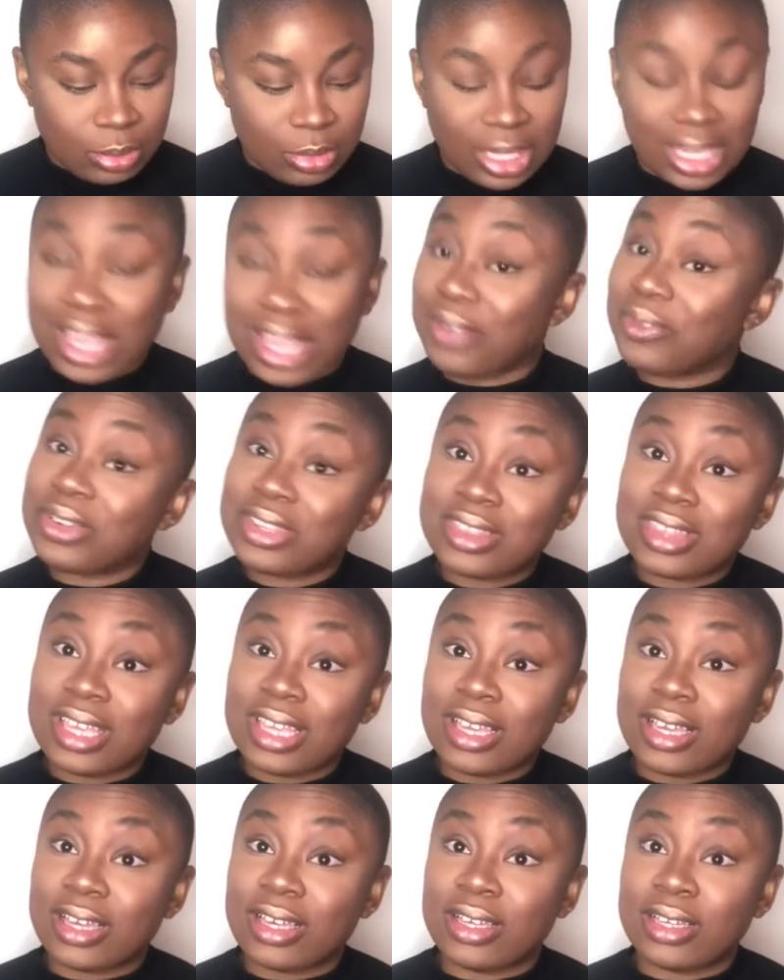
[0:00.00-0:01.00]
make
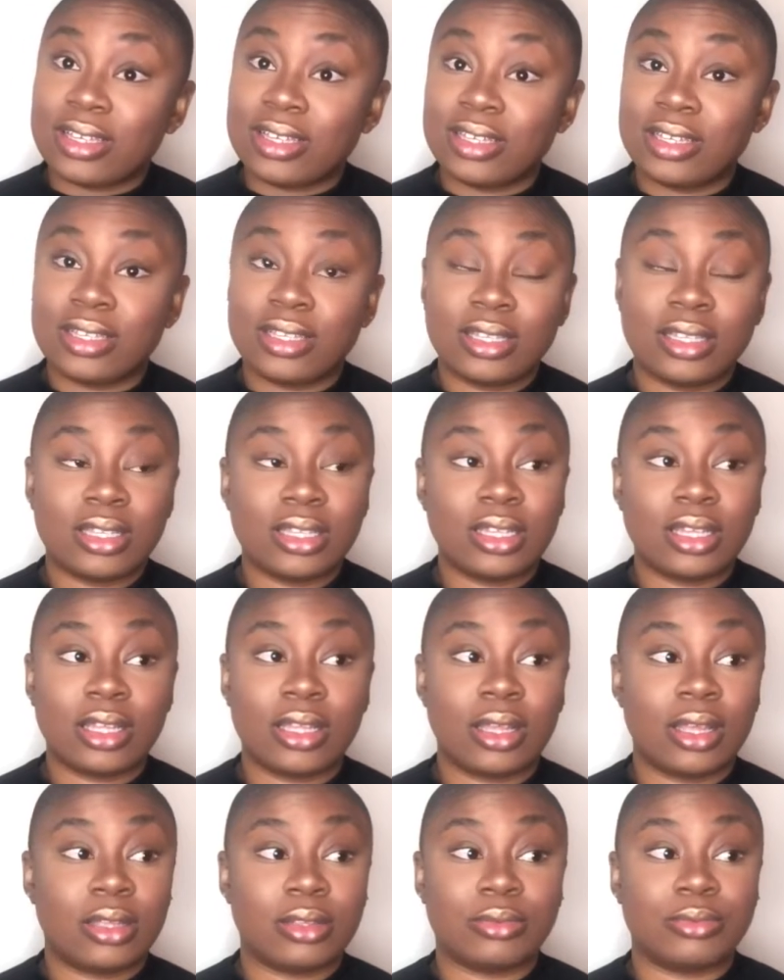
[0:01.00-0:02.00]
everything the
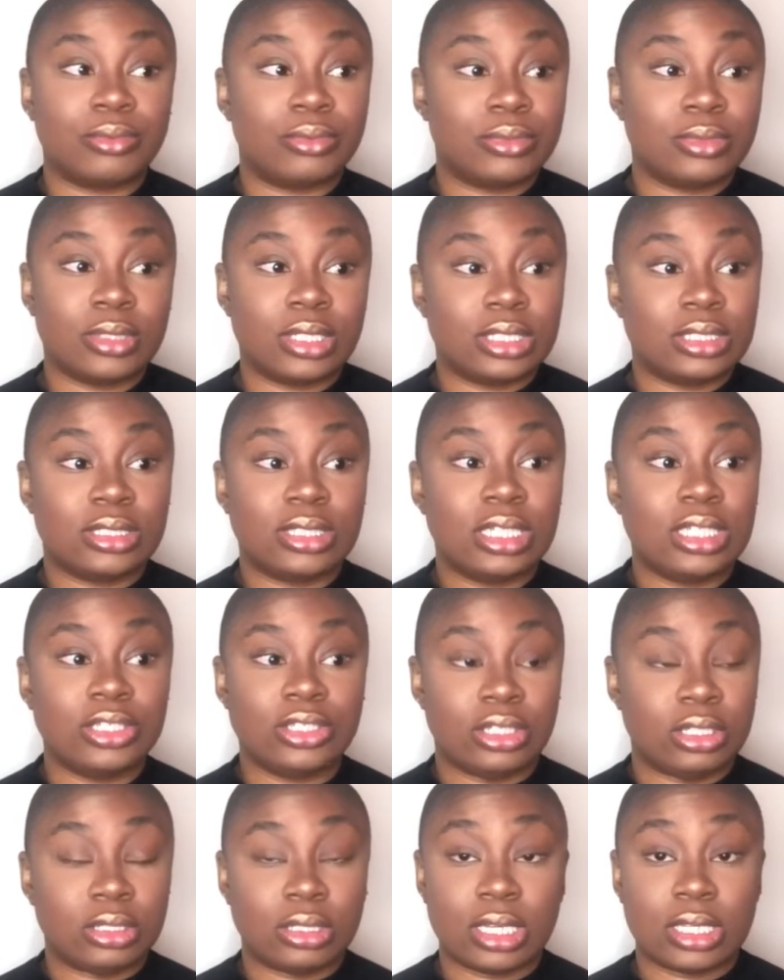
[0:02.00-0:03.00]

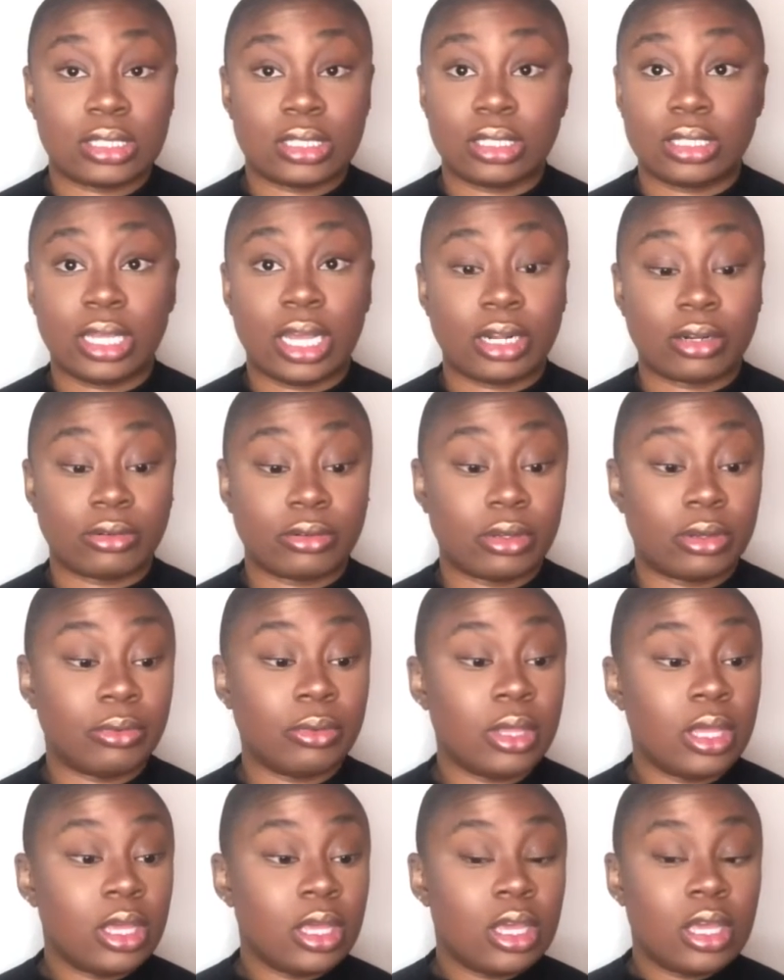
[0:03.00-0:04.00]
teaching lesson. I don't know.
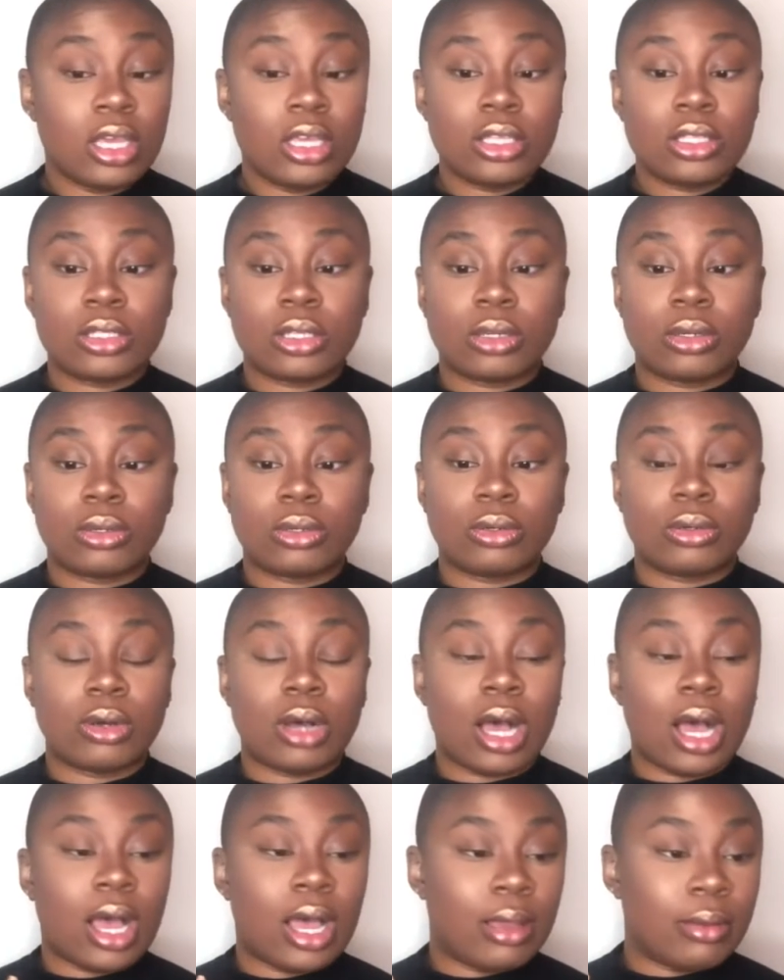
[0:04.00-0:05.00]

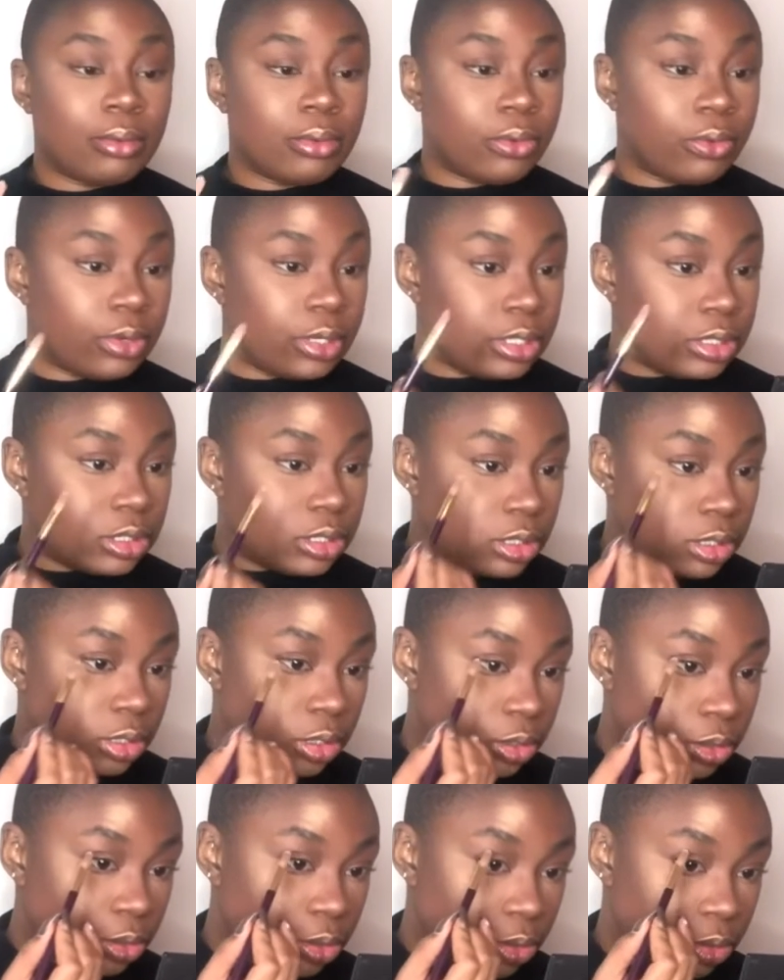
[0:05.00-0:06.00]
So I'm going
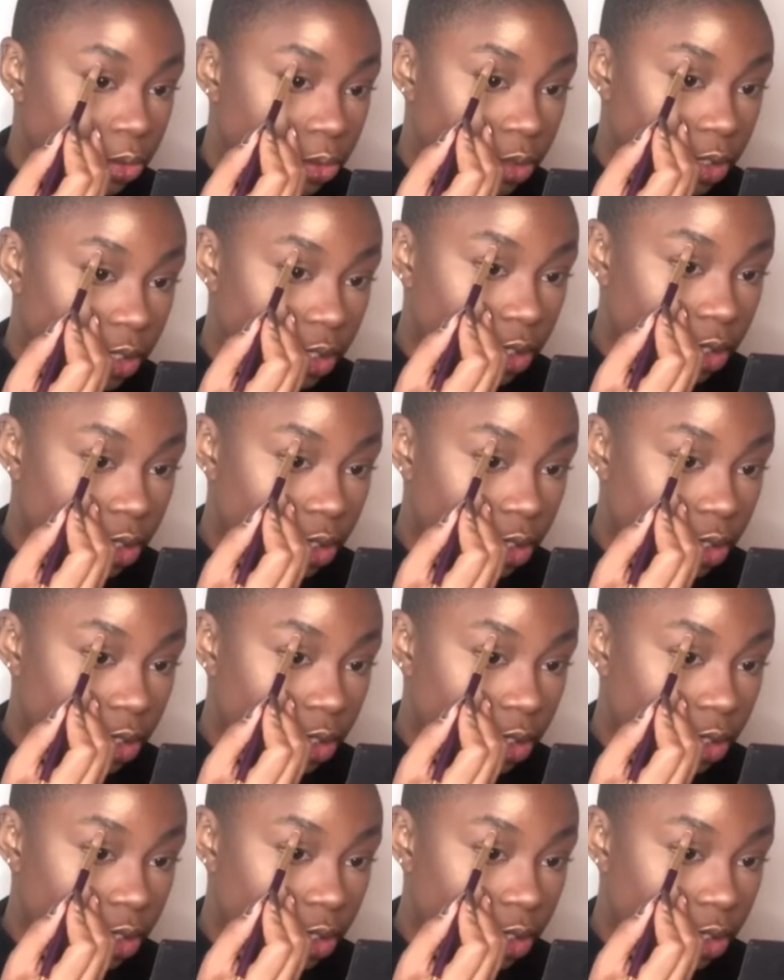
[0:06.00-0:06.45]
to